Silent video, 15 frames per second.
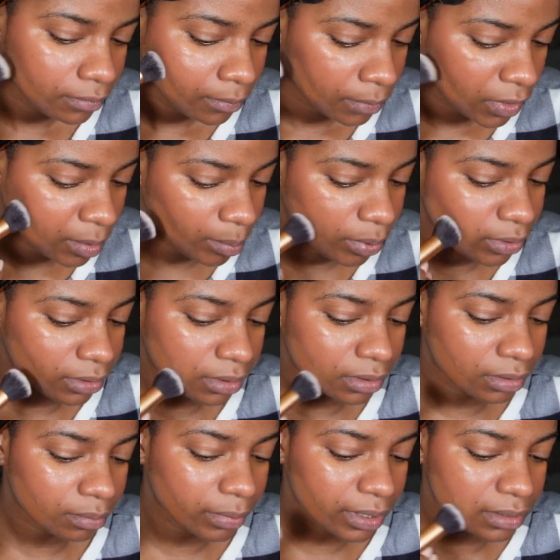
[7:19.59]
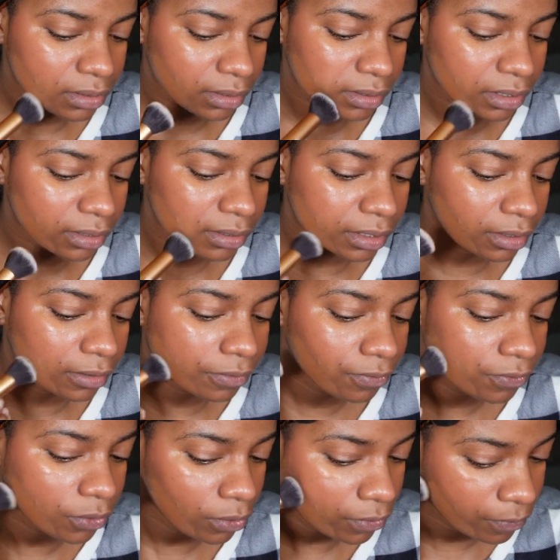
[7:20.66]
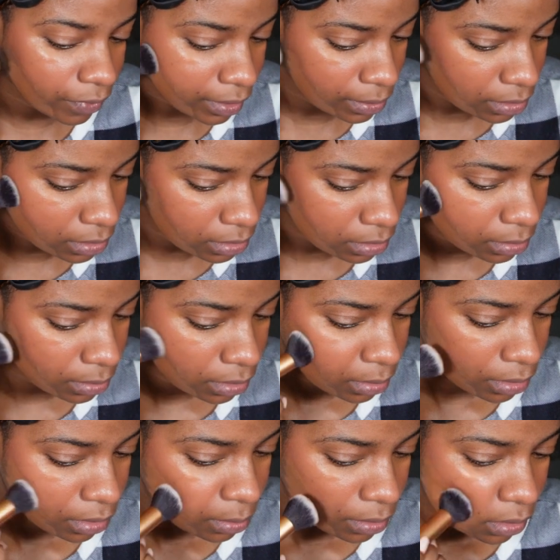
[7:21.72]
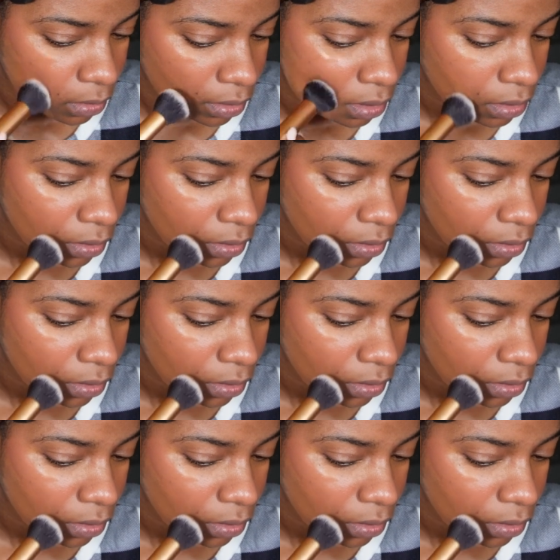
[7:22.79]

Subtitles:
every video I've had up until now that I wasn't using my phone,